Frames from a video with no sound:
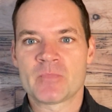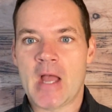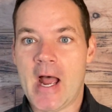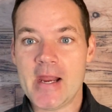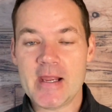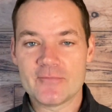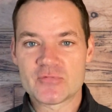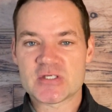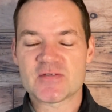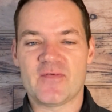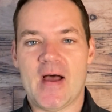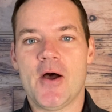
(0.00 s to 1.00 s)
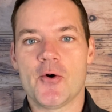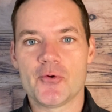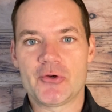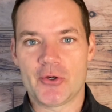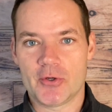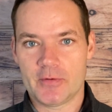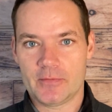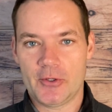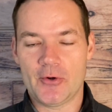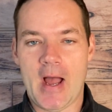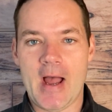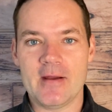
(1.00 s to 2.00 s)
I have just found your
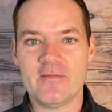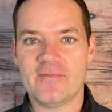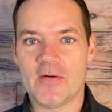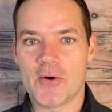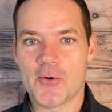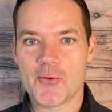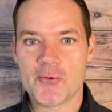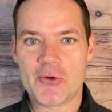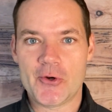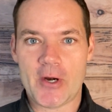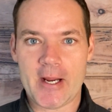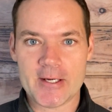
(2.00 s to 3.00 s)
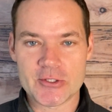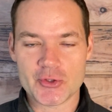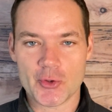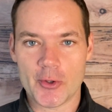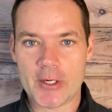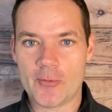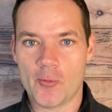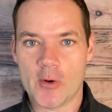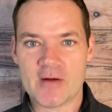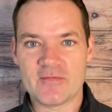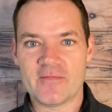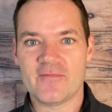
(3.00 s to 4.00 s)
iPhone, your Android,
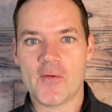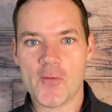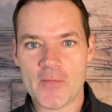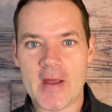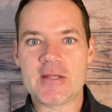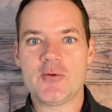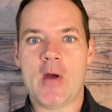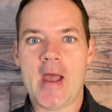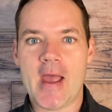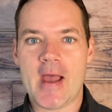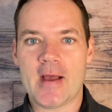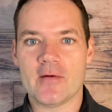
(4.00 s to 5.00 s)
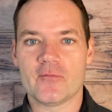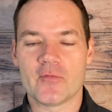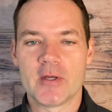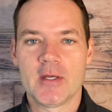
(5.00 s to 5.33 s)
whatever phone that you have,